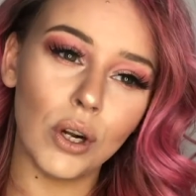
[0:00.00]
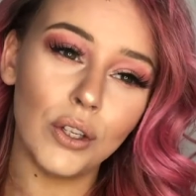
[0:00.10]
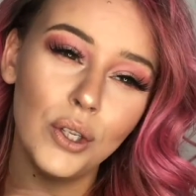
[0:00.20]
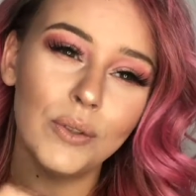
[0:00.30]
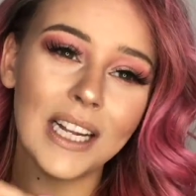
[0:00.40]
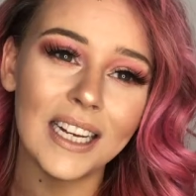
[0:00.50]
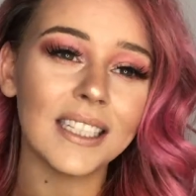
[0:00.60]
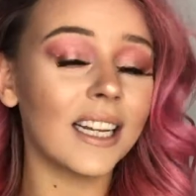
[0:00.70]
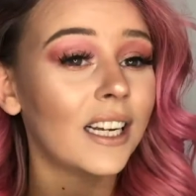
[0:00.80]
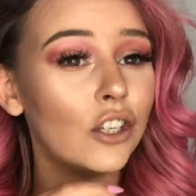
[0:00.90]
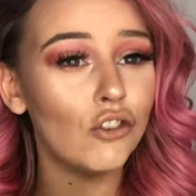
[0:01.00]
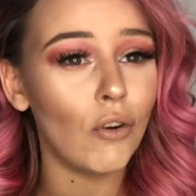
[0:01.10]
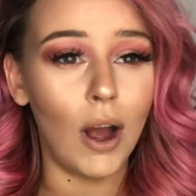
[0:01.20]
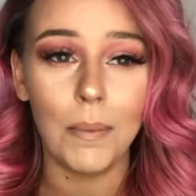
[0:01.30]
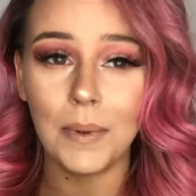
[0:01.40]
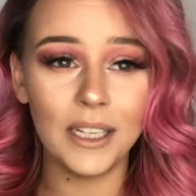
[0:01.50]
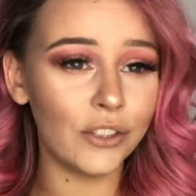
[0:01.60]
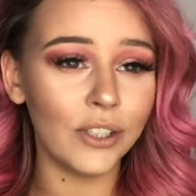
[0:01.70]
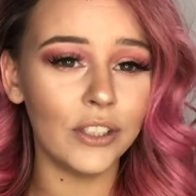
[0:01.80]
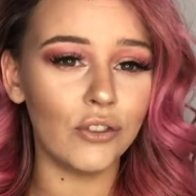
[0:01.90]
use less, like a drop,
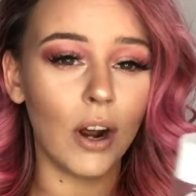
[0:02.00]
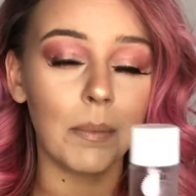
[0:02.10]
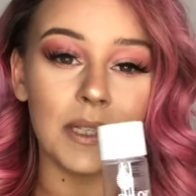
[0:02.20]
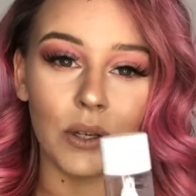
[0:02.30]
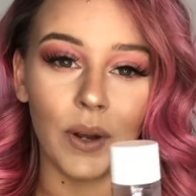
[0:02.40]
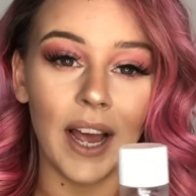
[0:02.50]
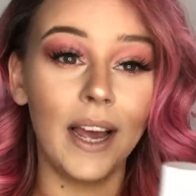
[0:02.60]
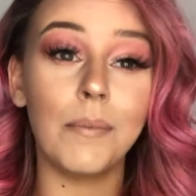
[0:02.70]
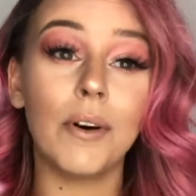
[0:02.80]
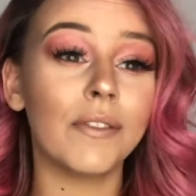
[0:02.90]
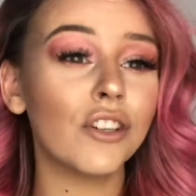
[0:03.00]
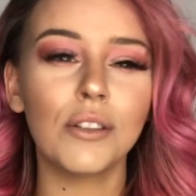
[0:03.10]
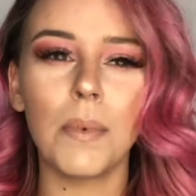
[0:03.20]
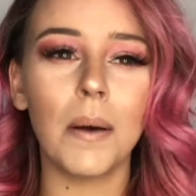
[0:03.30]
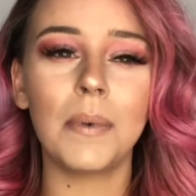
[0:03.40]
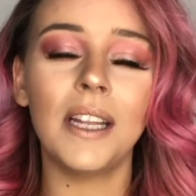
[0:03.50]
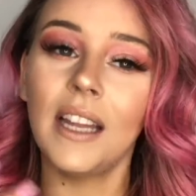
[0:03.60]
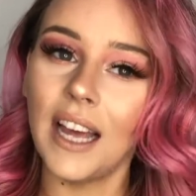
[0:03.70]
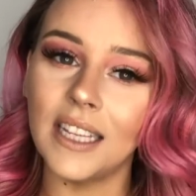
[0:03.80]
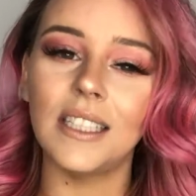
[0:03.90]
literally a drop is okay, but if you're just popping it in
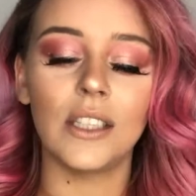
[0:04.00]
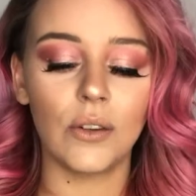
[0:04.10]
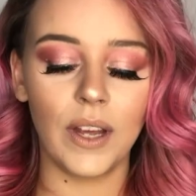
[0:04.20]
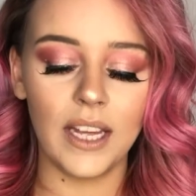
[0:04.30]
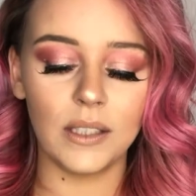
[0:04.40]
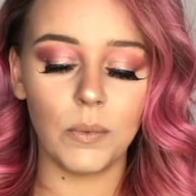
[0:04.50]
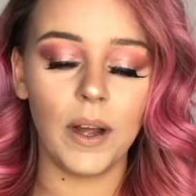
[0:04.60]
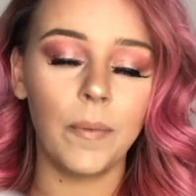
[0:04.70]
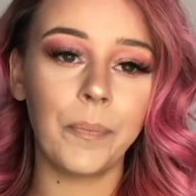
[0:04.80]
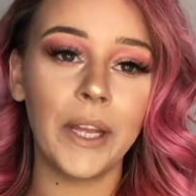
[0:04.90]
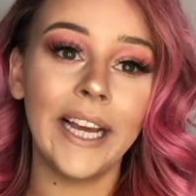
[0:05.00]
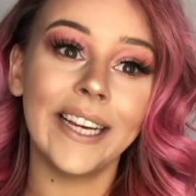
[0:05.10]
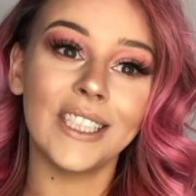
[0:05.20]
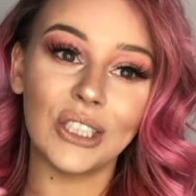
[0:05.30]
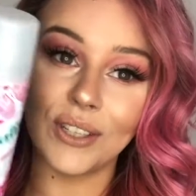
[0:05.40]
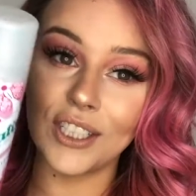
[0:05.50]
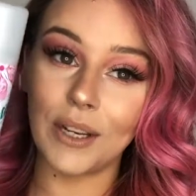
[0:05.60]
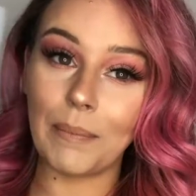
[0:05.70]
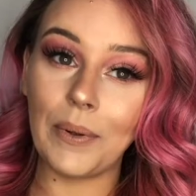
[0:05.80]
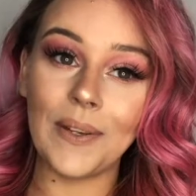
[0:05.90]
the end, it's okay as well. And dry
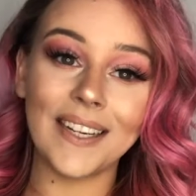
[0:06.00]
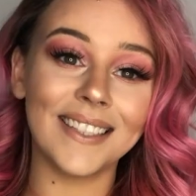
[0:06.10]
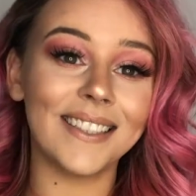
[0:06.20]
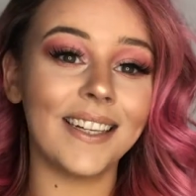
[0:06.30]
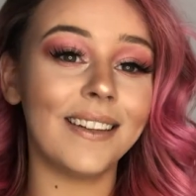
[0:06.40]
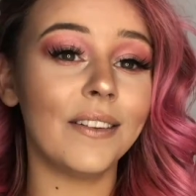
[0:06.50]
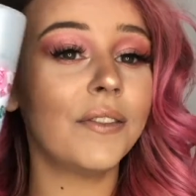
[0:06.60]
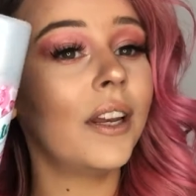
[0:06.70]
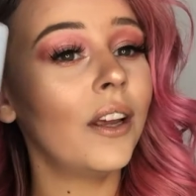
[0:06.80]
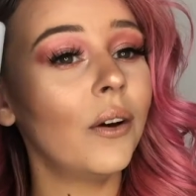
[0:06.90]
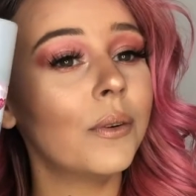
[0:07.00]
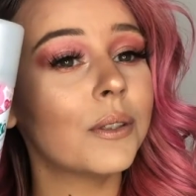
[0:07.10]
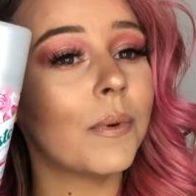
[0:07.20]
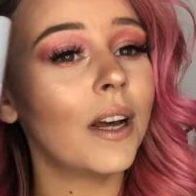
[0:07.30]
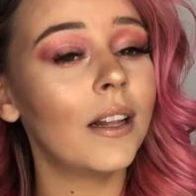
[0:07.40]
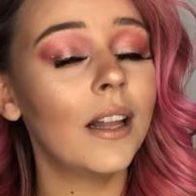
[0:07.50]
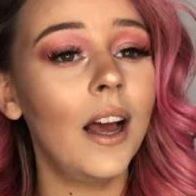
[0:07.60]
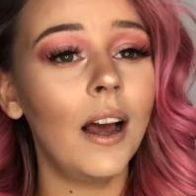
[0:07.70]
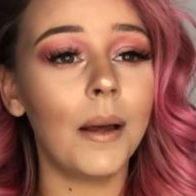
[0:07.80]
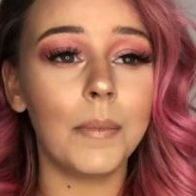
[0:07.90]
shampoo, like I said in the video as well,
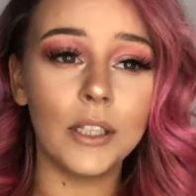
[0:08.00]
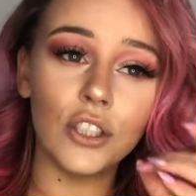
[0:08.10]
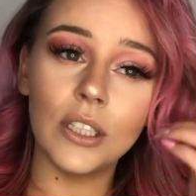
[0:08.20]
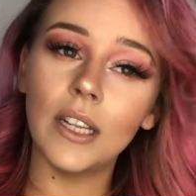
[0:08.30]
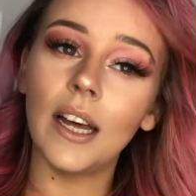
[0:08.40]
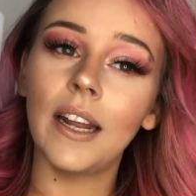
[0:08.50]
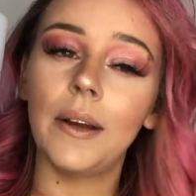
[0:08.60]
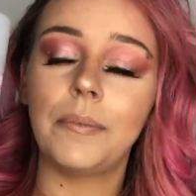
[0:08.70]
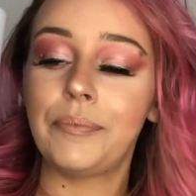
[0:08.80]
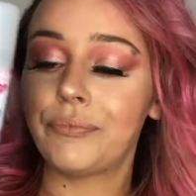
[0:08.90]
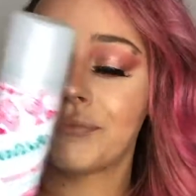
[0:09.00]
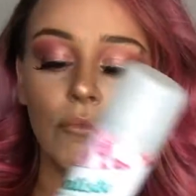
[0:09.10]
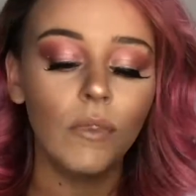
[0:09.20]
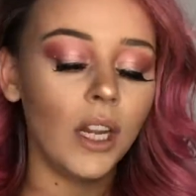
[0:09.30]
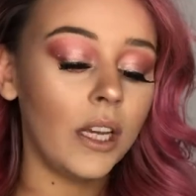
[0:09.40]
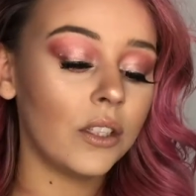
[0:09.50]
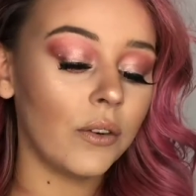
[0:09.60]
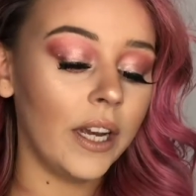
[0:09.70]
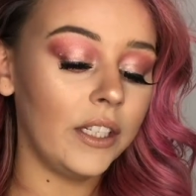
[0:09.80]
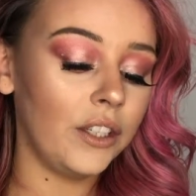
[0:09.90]
I mentioned that it's
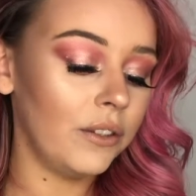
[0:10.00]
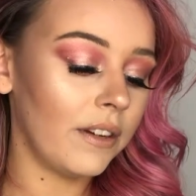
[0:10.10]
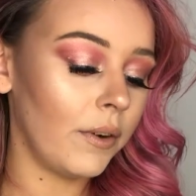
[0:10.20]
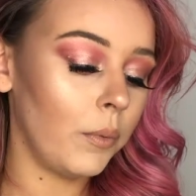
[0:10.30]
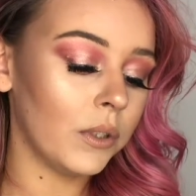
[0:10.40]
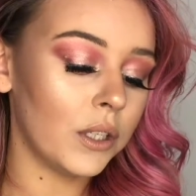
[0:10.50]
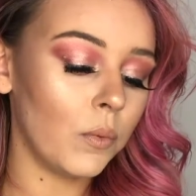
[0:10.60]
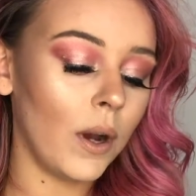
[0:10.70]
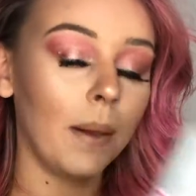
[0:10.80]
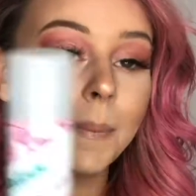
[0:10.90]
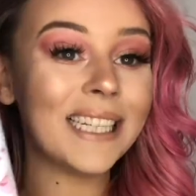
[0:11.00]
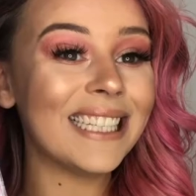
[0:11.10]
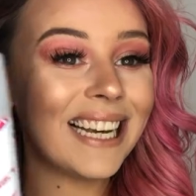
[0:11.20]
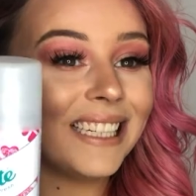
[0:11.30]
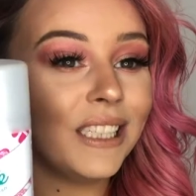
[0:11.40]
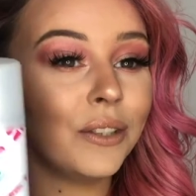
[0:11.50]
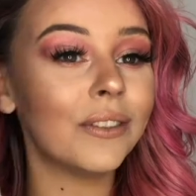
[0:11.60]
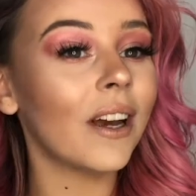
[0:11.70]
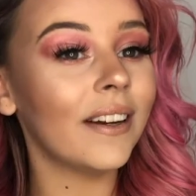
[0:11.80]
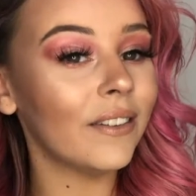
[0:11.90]
okay to use every once in a while, but daily use
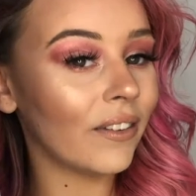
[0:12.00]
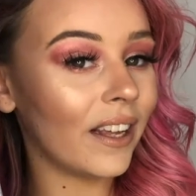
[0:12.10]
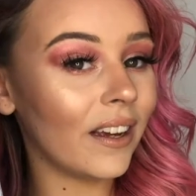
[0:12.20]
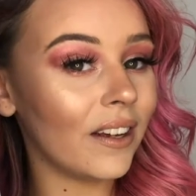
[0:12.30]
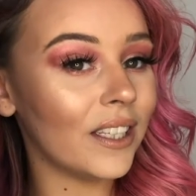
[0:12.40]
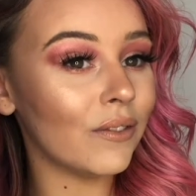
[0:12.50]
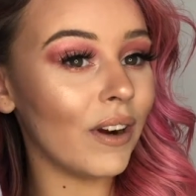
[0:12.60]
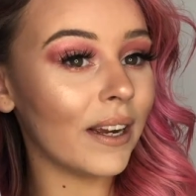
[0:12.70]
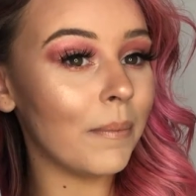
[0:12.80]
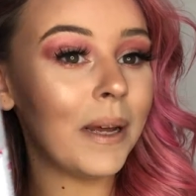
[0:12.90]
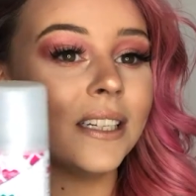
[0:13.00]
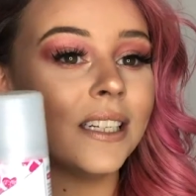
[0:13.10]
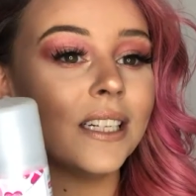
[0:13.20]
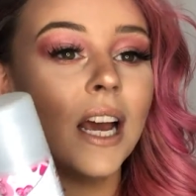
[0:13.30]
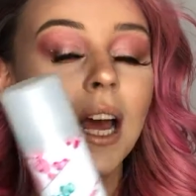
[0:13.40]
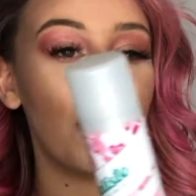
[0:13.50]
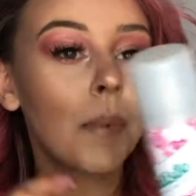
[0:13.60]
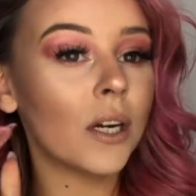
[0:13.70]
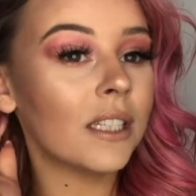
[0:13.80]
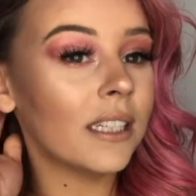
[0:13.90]
I don't think is recommended
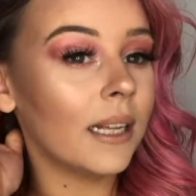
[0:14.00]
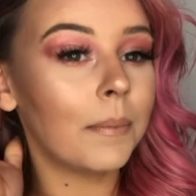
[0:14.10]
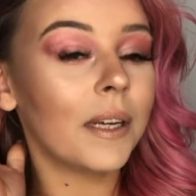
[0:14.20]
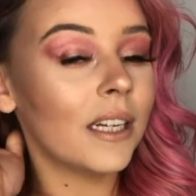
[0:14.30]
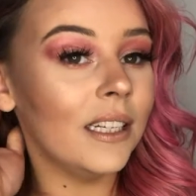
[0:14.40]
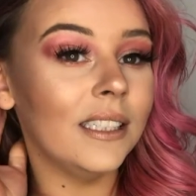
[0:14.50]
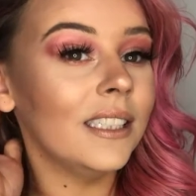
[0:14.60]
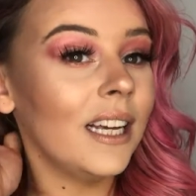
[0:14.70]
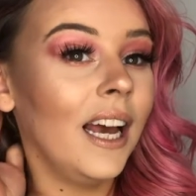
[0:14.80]
personally, because